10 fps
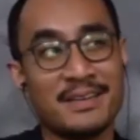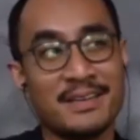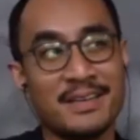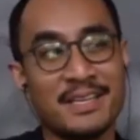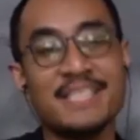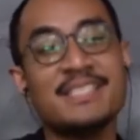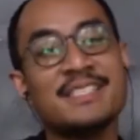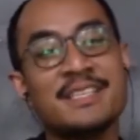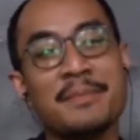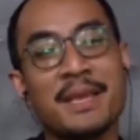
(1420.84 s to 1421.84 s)
the
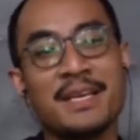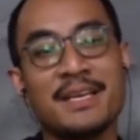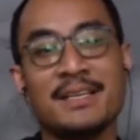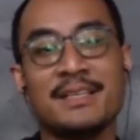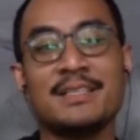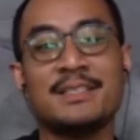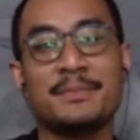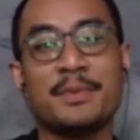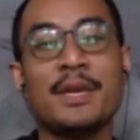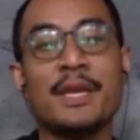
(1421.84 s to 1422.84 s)
decision maker is
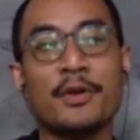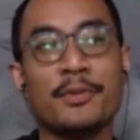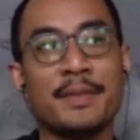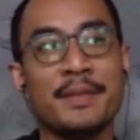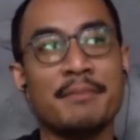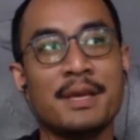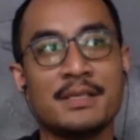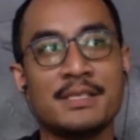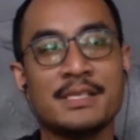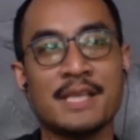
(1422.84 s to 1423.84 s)
purely on me. But
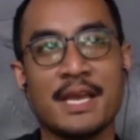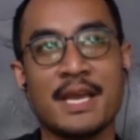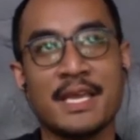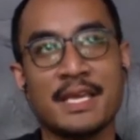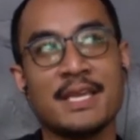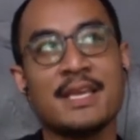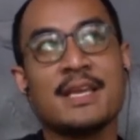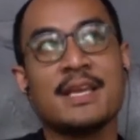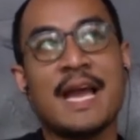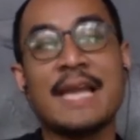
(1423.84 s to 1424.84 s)
it's just like
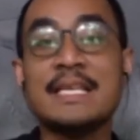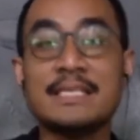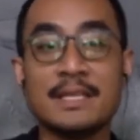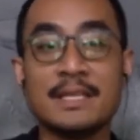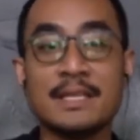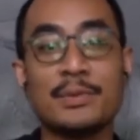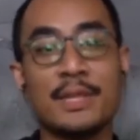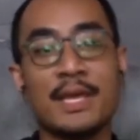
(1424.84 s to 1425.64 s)
I listen to them,